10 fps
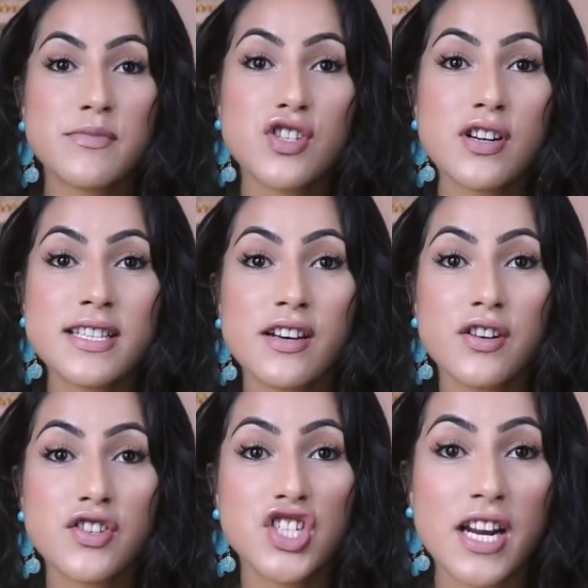I'm just gonna tell
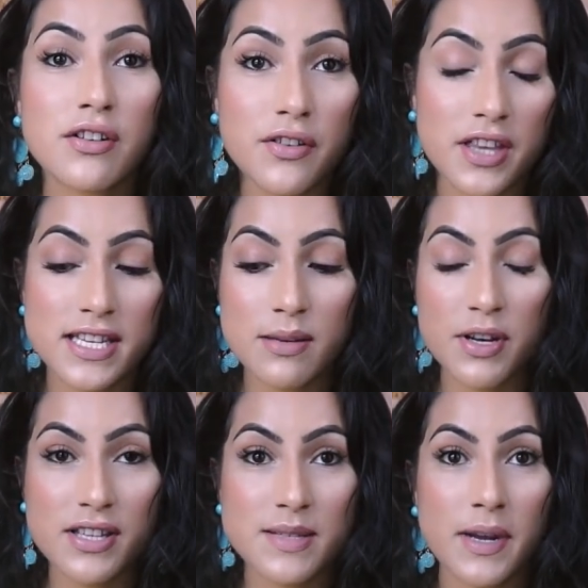you general things
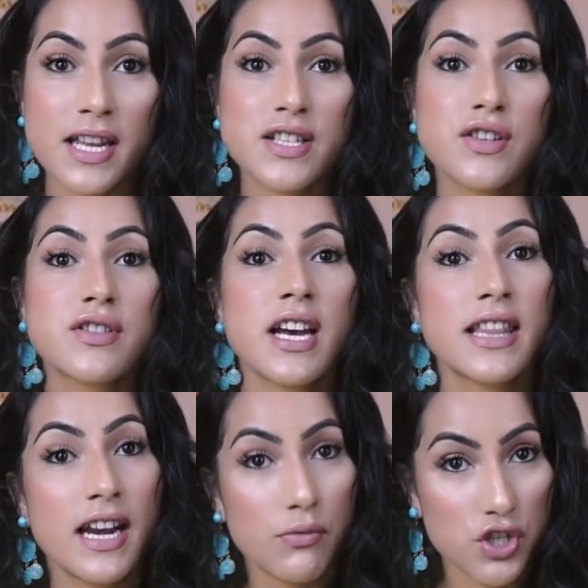about these bathing suits, and
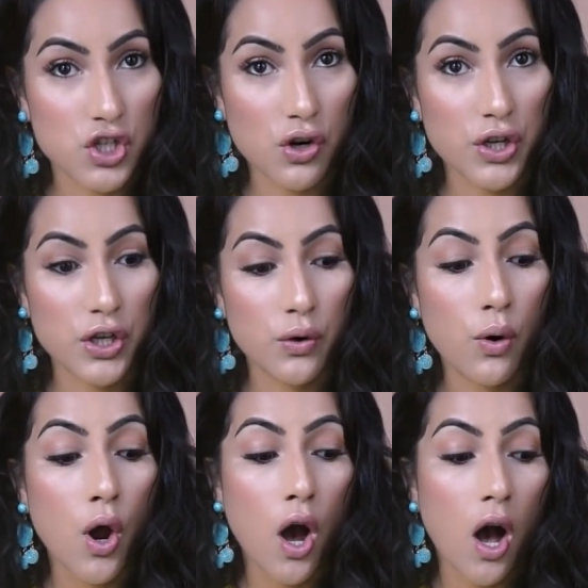then I will show you
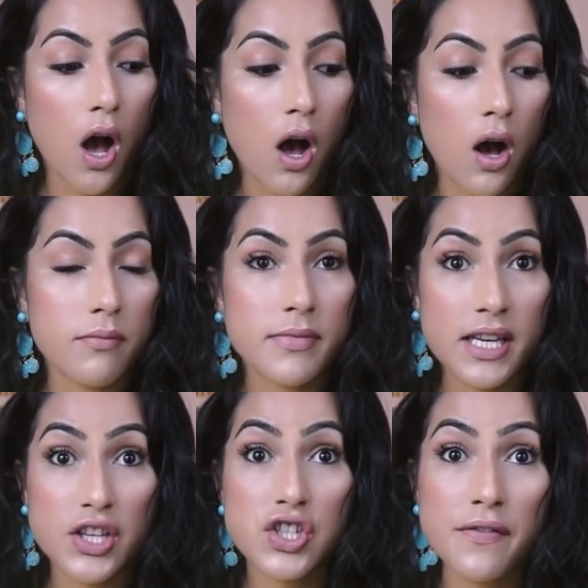
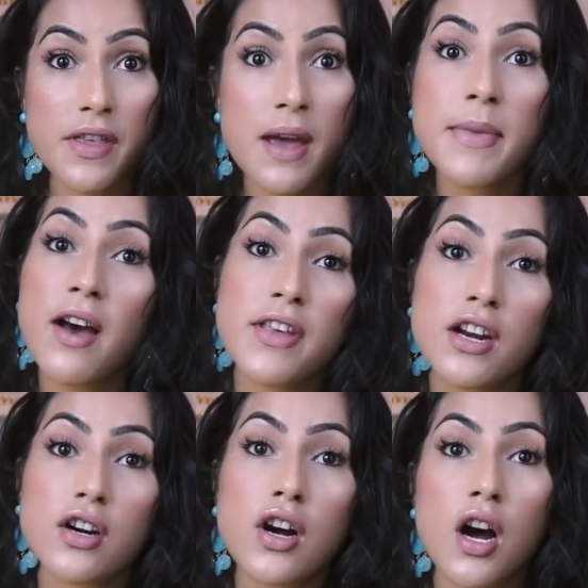each of them, how they
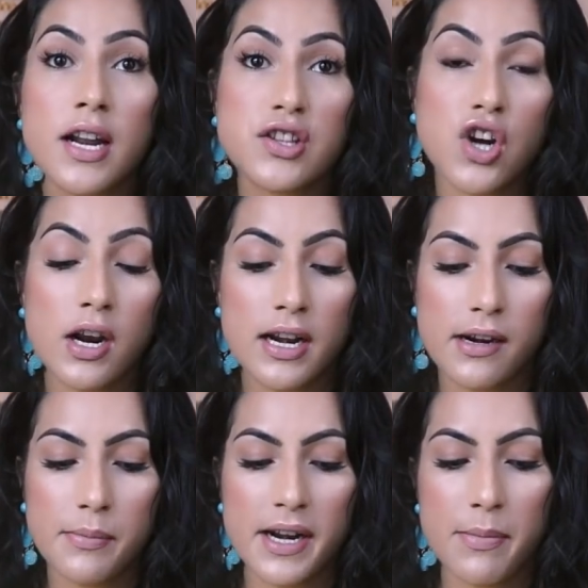look on, and talk a
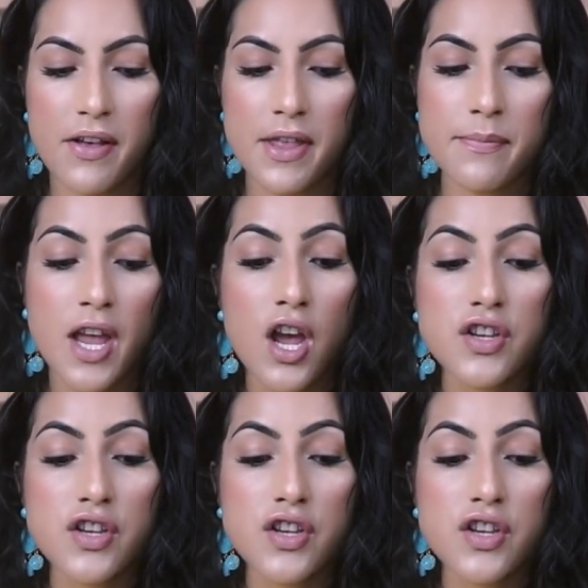little bit about them.